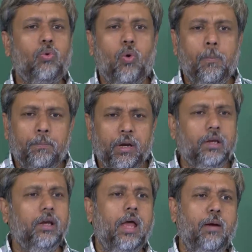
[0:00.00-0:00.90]

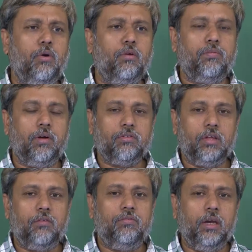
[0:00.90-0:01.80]
completely amorphous,
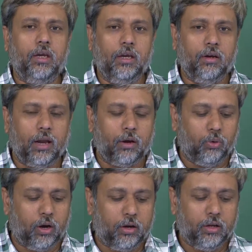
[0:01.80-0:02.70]
they are very
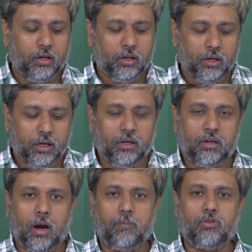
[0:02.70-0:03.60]
irregular in
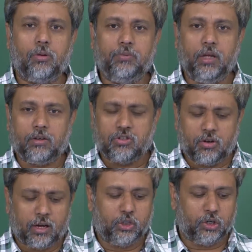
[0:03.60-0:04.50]
terms of their
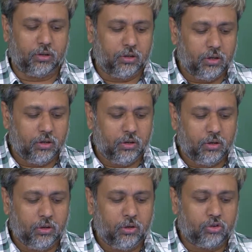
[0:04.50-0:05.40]
structure.
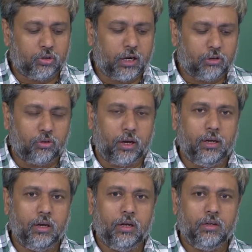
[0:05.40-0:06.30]
So, that is
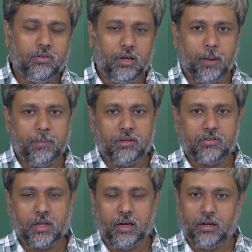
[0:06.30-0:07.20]
why
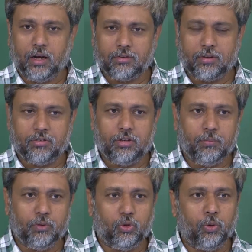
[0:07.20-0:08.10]
ceramics and glasses
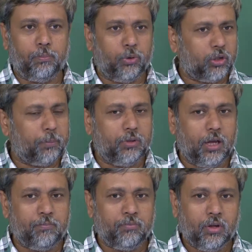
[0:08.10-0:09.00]
even though both of
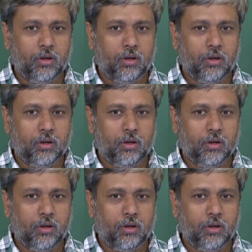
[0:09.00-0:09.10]
them